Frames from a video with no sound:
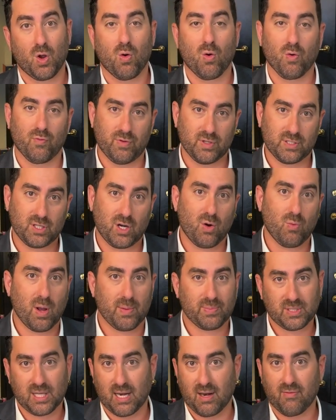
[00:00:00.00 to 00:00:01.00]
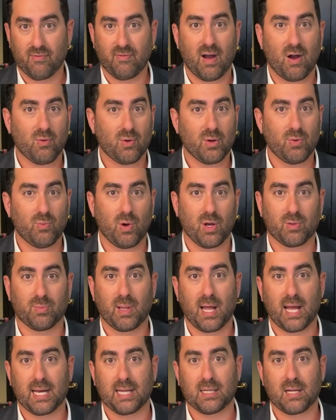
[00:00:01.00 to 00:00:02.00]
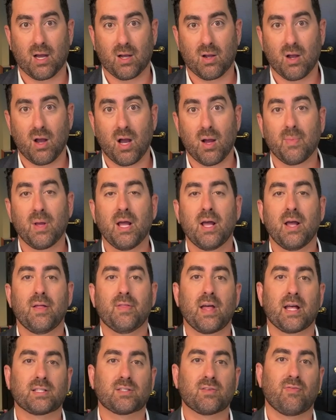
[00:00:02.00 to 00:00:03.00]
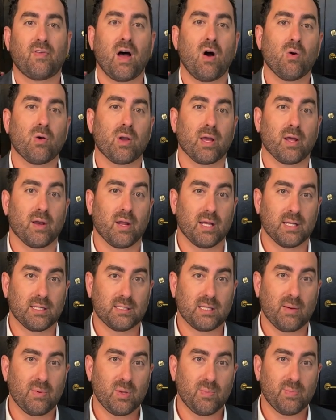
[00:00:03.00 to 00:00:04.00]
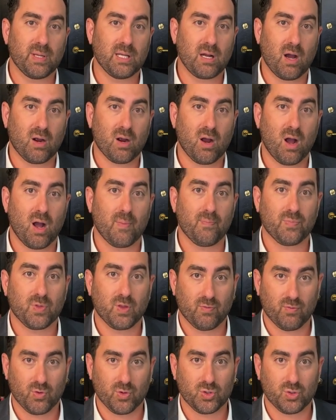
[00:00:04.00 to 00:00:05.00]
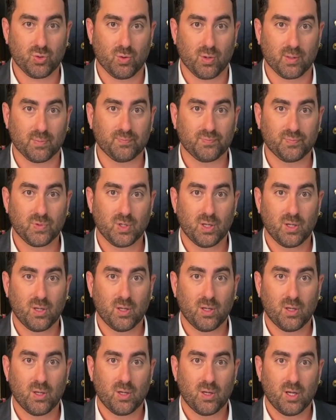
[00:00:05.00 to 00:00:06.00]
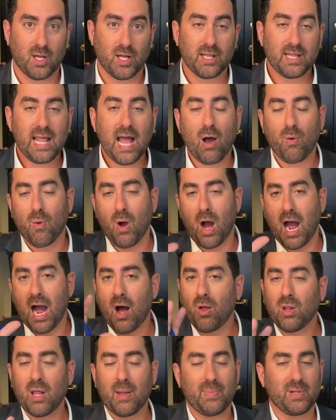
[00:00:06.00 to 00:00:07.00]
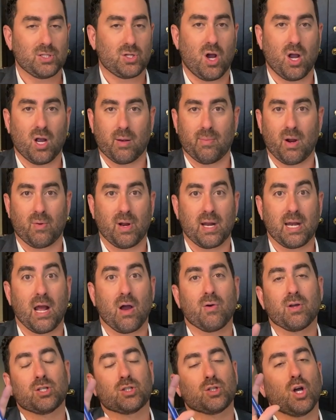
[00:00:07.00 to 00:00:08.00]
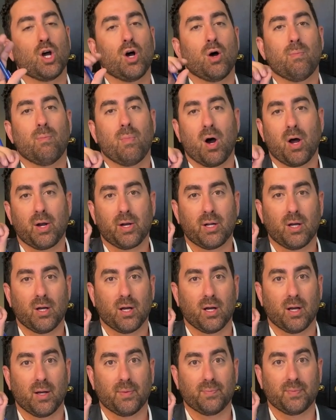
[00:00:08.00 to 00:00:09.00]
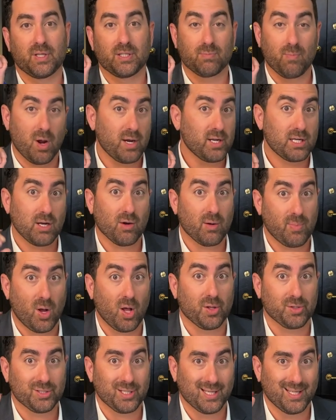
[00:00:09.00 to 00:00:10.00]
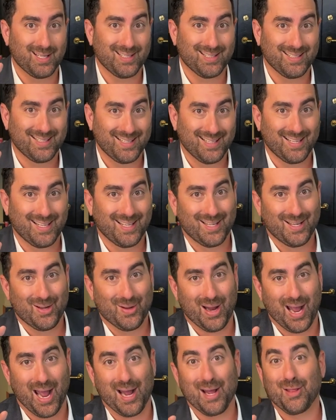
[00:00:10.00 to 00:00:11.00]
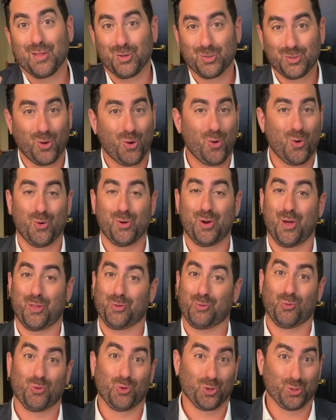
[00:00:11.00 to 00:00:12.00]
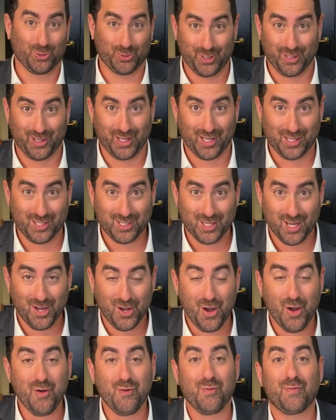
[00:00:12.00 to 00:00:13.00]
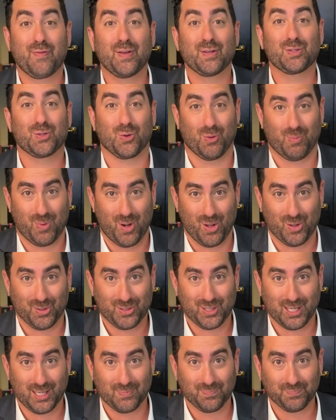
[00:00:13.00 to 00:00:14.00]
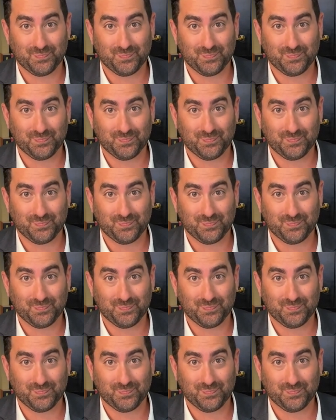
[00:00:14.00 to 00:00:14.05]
Or visit our website at falconwealthplanning.com. That's falconwp.com for short. Now, how I've been talking about right now is monetary policy. Okay, there's a whole other world to this, of fiscal policy.